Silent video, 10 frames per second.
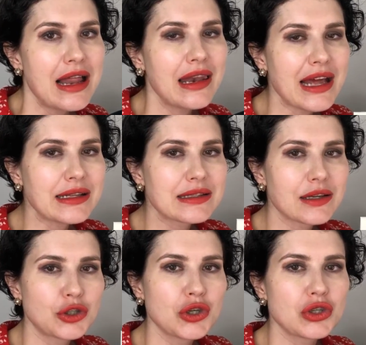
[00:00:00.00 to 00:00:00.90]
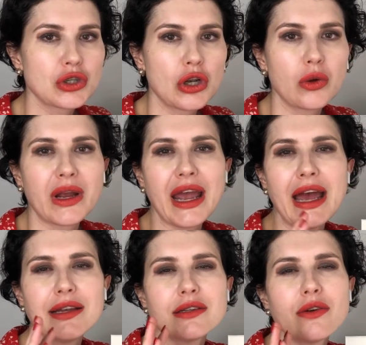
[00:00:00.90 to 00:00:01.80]
Let's just look
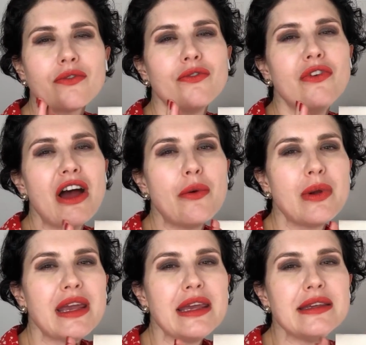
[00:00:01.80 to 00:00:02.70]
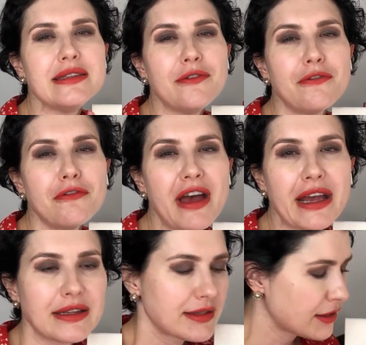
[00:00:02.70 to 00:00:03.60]
at very easy
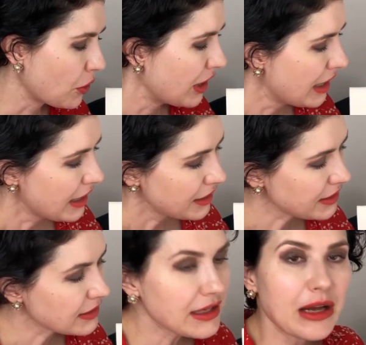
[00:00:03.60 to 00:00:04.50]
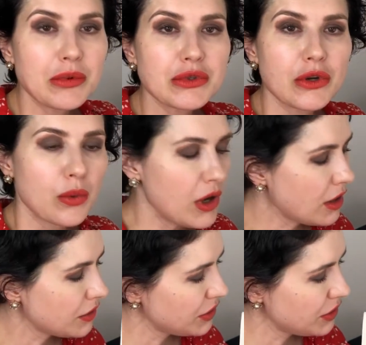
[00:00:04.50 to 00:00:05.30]
facts. So this is a cobblestone wall.